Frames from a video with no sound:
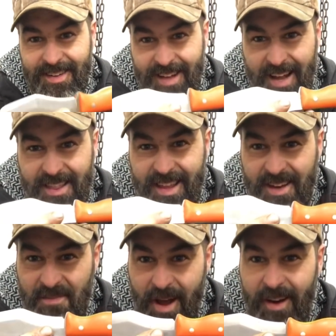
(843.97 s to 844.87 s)
That
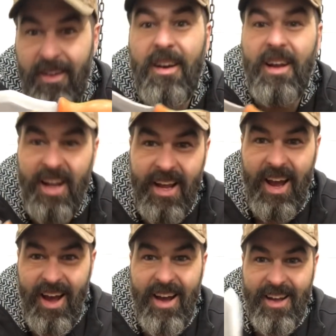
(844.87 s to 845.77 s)
thick, panel?
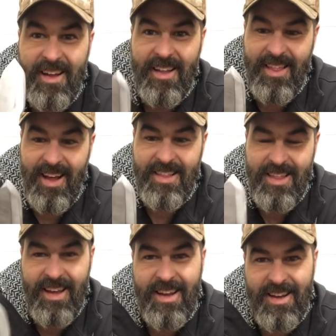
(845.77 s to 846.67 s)
Yeah, that
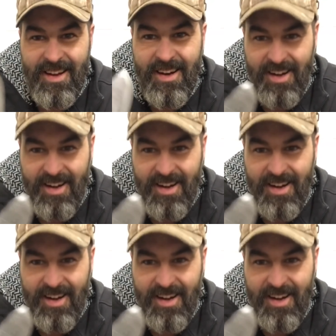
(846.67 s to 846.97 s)
thick.